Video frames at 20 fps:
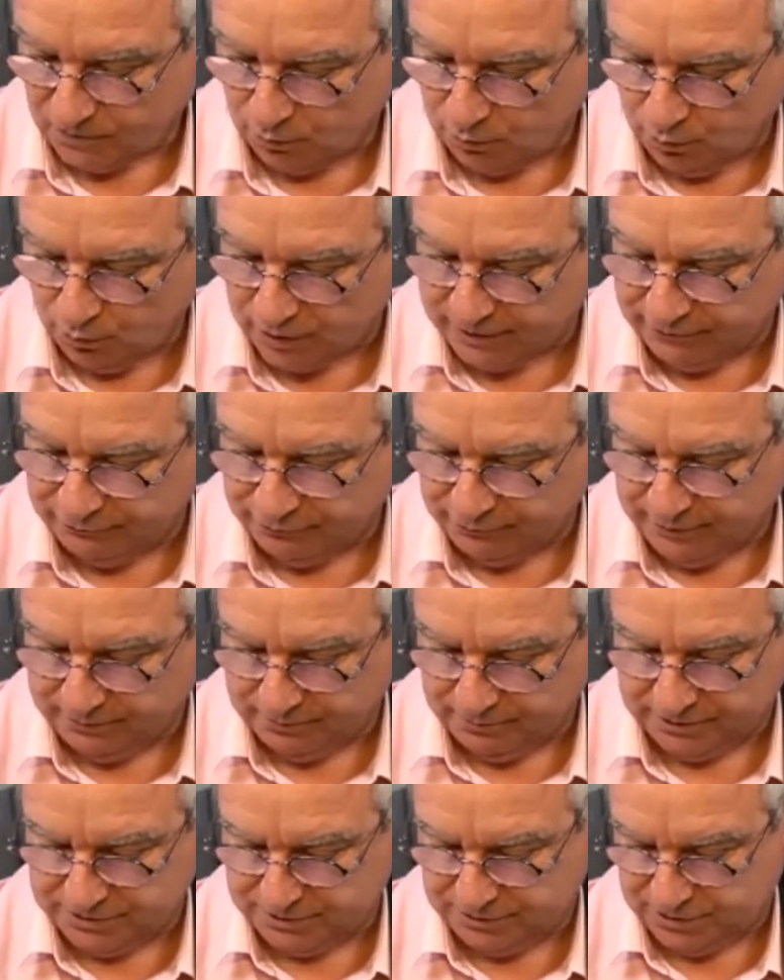what if we
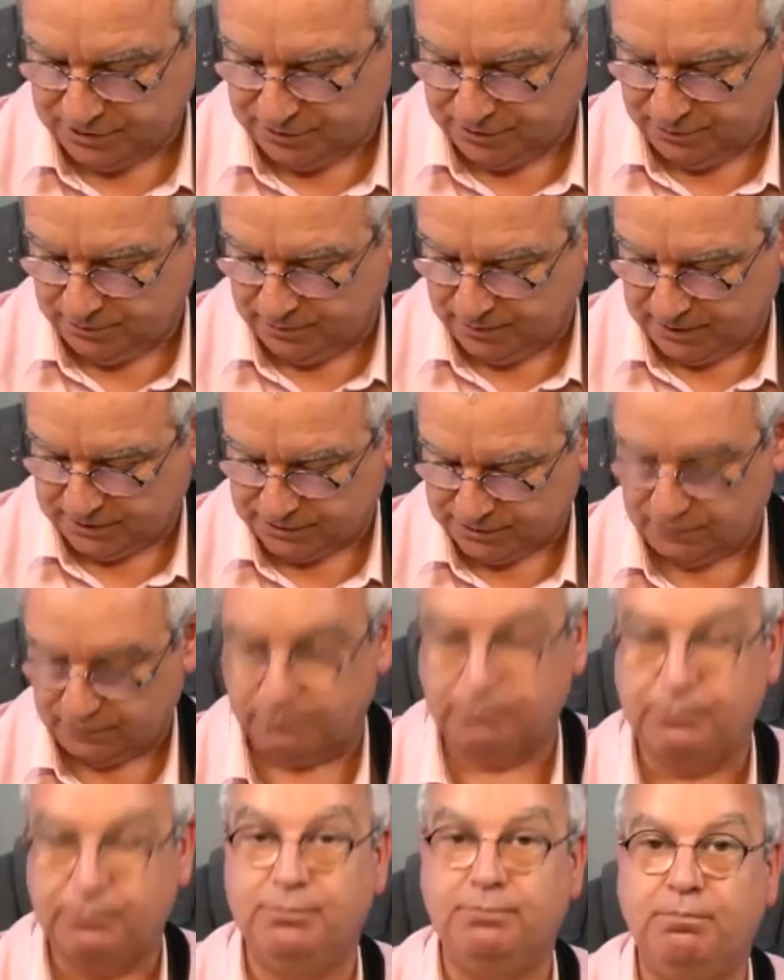were to do a sort
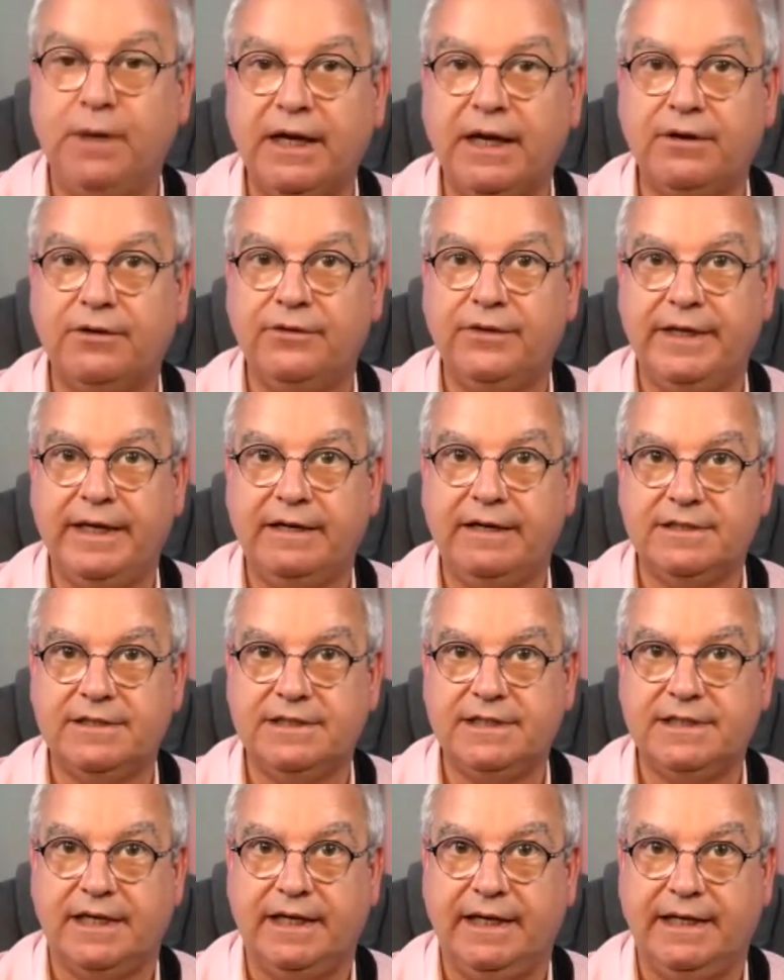of black on the
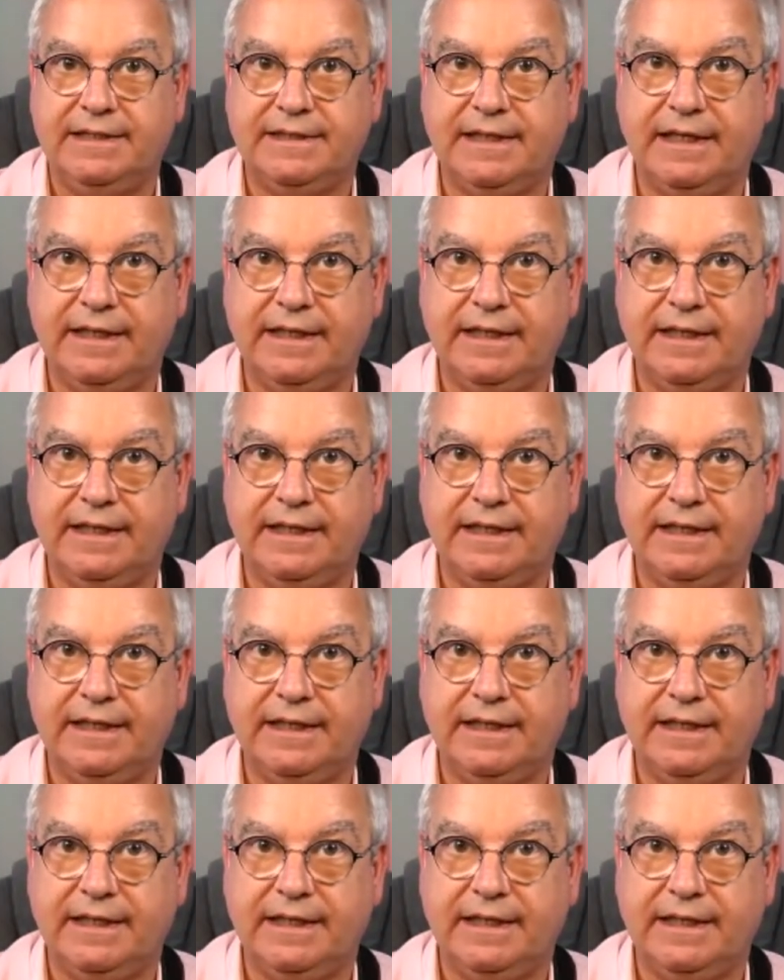outsides